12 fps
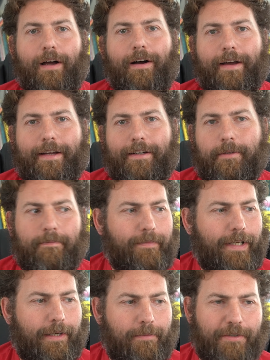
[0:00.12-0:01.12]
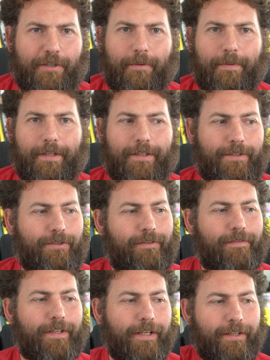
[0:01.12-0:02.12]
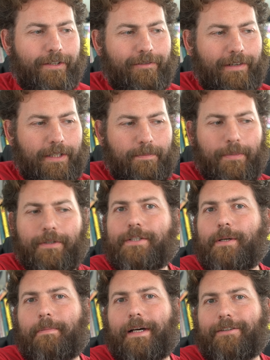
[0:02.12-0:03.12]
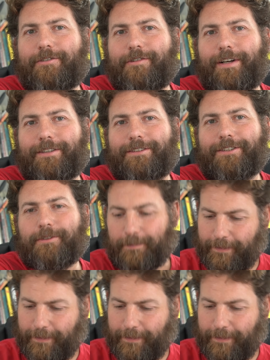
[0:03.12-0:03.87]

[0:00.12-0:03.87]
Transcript: Hi, I'm Adam Juniper, the sort of nerd who writes books about drones.